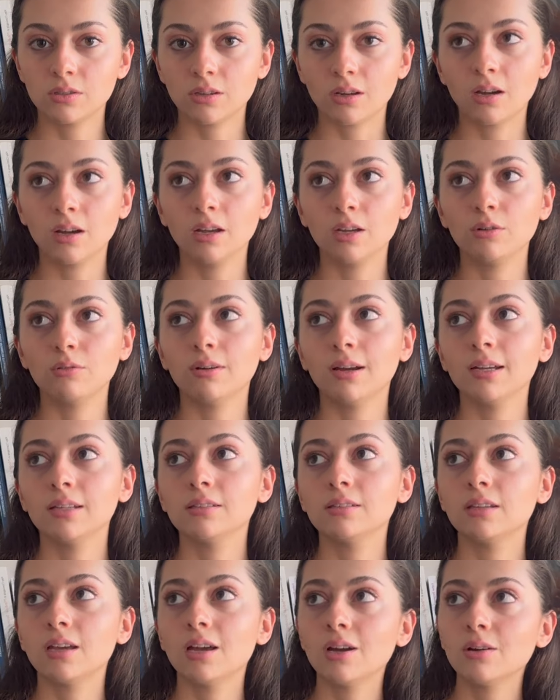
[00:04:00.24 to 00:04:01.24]
I write
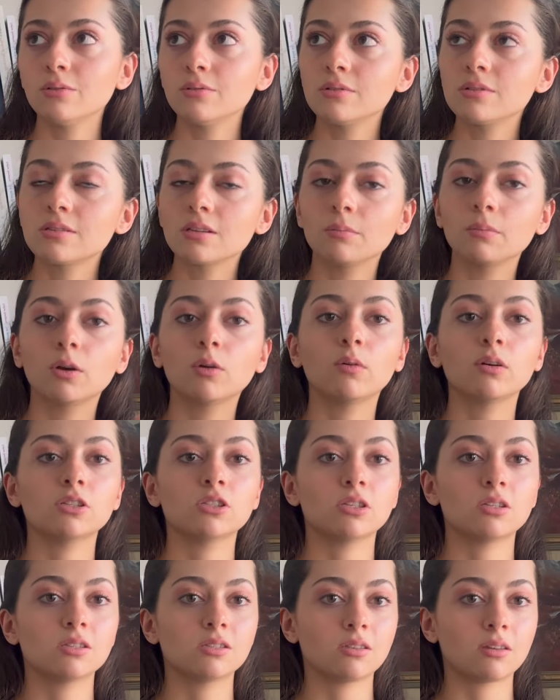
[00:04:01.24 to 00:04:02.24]
down some
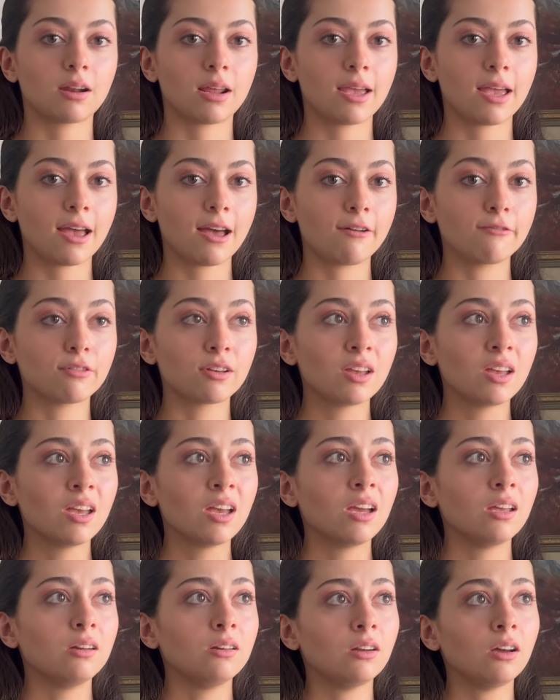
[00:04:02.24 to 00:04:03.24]
questions that I have,
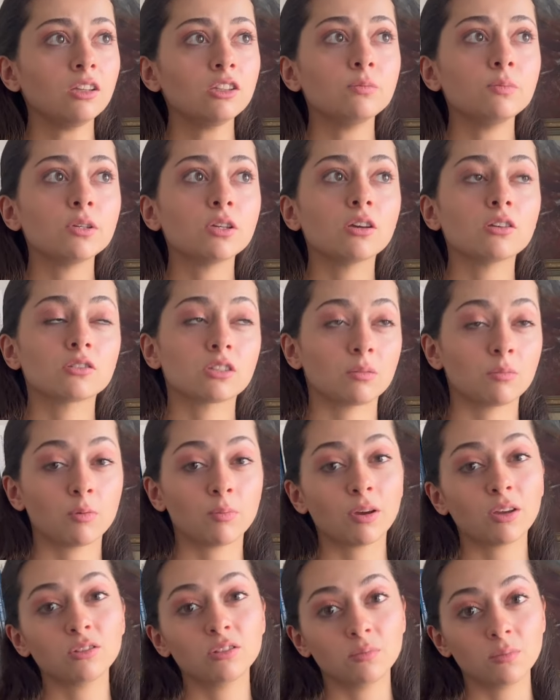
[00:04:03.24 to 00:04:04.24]
not because I'm
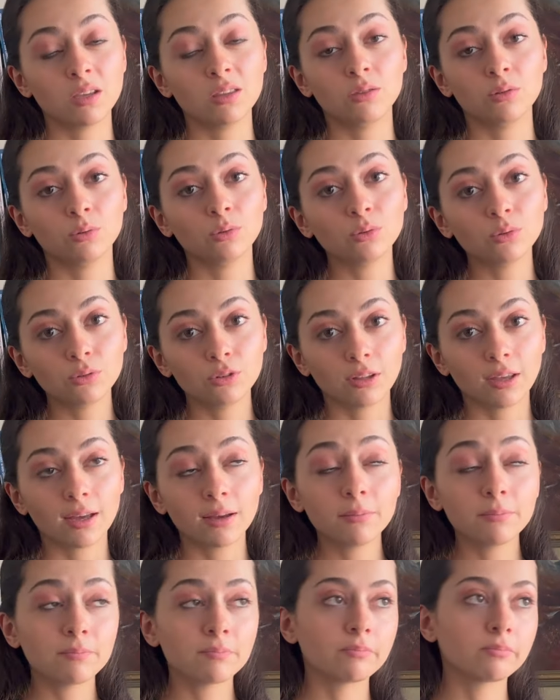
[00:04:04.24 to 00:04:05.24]
about to meet the
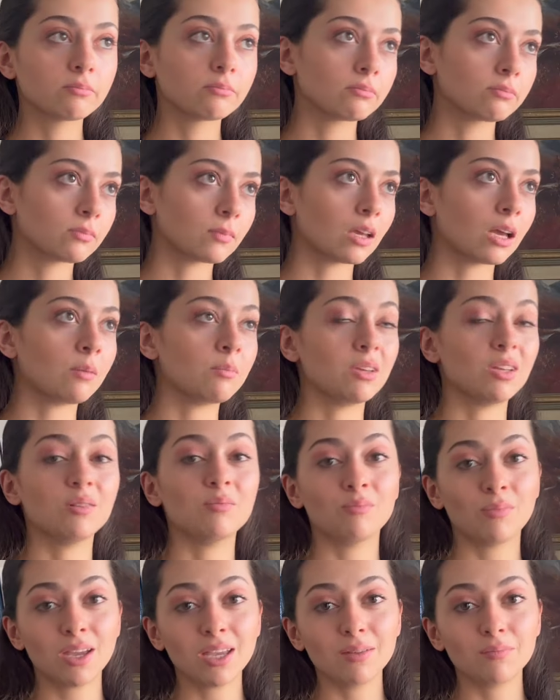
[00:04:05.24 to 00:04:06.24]
author, I mean
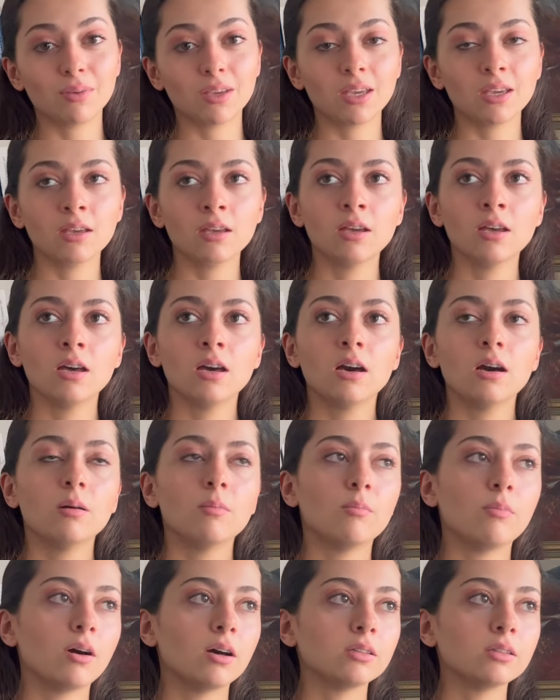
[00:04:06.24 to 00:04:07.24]
maybe,
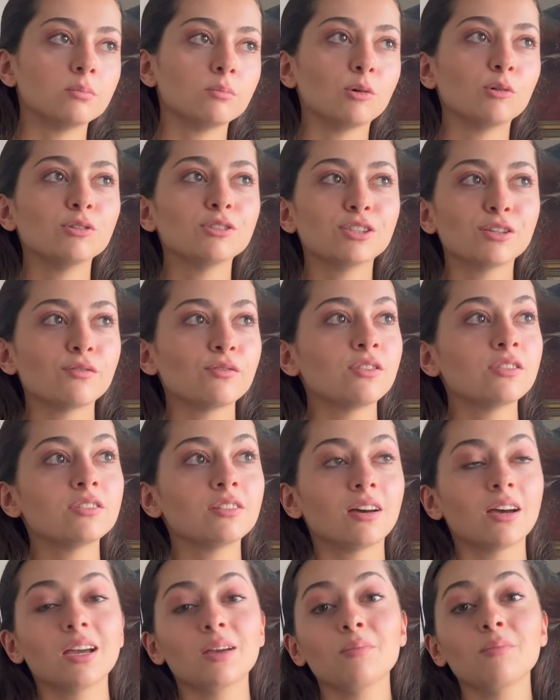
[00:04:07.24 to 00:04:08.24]
but most of the
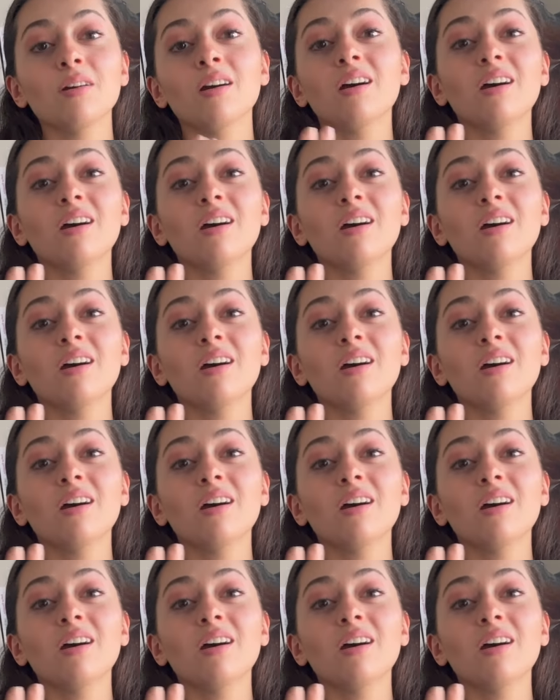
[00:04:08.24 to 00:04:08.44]
time